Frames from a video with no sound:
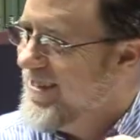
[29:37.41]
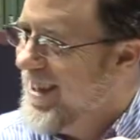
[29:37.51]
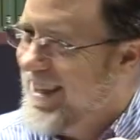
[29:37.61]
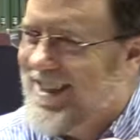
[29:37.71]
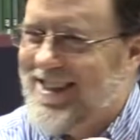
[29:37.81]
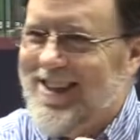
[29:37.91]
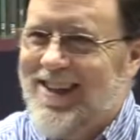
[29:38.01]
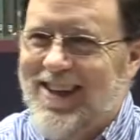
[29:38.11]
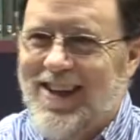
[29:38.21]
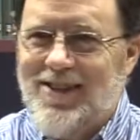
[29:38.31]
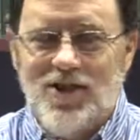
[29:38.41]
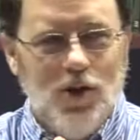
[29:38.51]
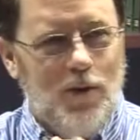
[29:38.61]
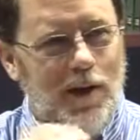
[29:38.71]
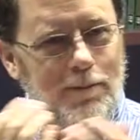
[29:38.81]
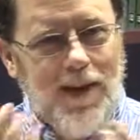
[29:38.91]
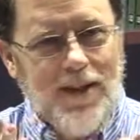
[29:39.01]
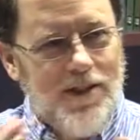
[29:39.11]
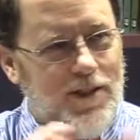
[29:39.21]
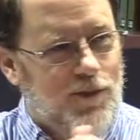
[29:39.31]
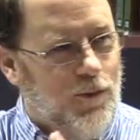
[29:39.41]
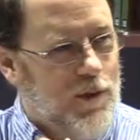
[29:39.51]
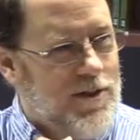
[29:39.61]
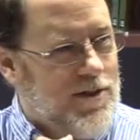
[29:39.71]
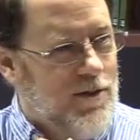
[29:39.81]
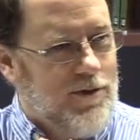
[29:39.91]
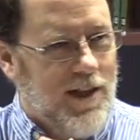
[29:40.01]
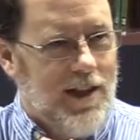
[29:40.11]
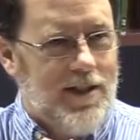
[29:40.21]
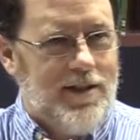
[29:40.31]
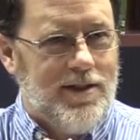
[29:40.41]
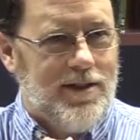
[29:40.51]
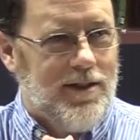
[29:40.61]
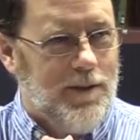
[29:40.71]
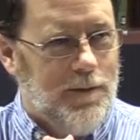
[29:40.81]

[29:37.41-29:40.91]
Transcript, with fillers: right? And so we imagine his voice so nice.